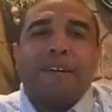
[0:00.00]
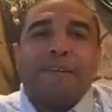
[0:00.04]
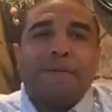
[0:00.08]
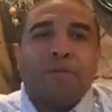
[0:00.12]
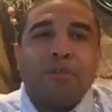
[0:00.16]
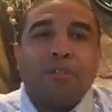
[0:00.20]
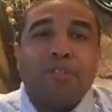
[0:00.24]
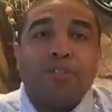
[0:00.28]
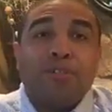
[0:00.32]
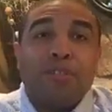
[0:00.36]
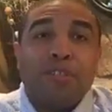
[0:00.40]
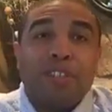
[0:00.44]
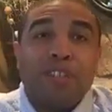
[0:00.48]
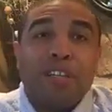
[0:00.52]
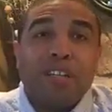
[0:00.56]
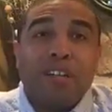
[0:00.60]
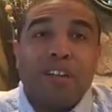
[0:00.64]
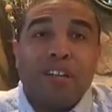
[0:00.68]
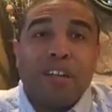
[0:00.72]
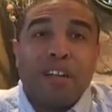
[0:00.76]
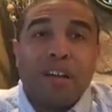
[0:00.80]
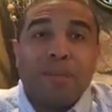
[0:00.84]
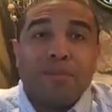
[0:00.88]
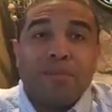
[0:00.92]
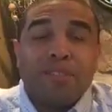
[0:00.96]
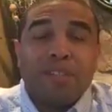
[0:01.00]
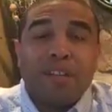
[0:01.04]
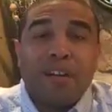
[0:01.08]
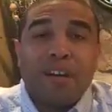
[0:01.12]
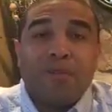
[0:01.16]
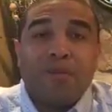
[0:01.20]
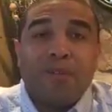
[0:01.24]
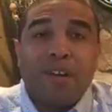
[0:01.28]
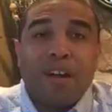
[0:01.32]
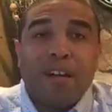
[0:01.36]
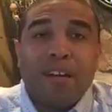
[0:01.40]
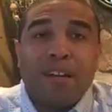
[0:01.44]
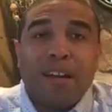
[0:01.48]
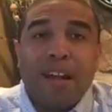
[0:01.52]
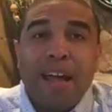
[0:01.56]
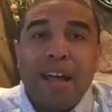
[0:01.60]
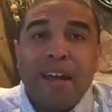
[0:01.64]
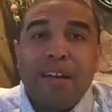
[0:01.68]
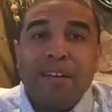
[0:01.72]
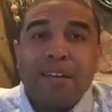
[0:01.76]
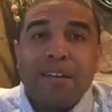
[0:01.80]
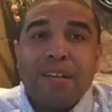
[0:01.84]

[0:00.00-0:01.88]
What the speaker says: which you can get on Amazon right now.